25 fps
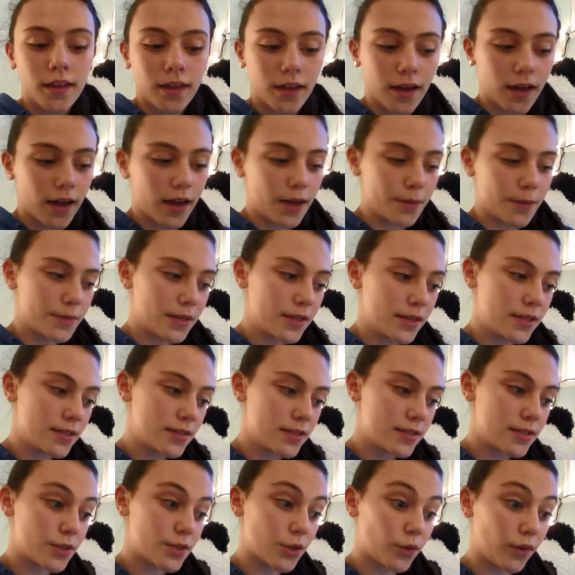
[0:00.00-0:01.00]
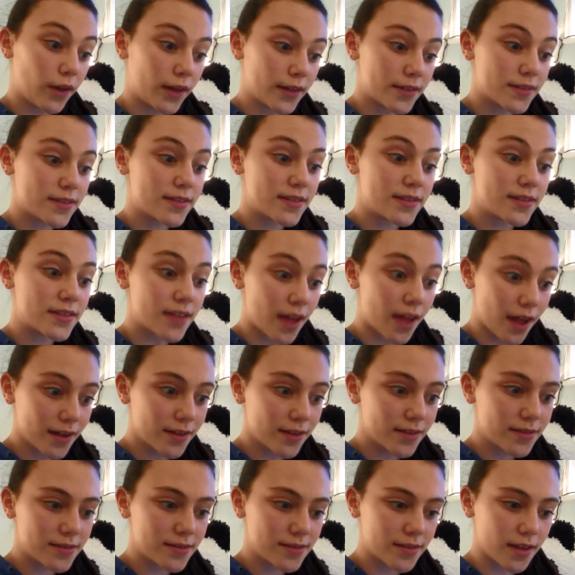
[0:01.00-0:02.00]
um, so that
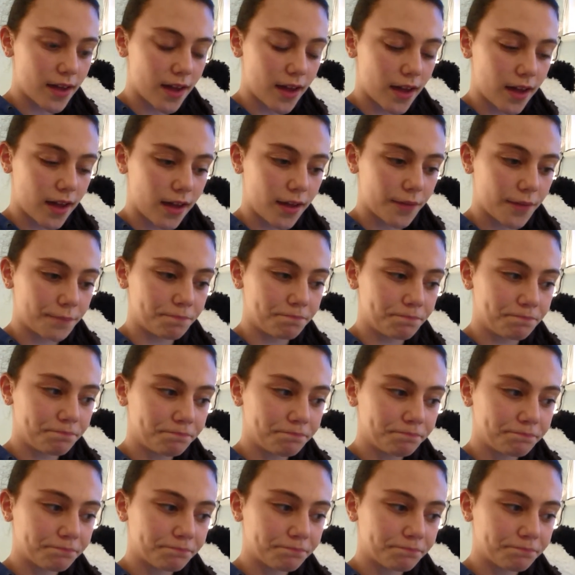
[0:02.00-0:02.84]
sucks um,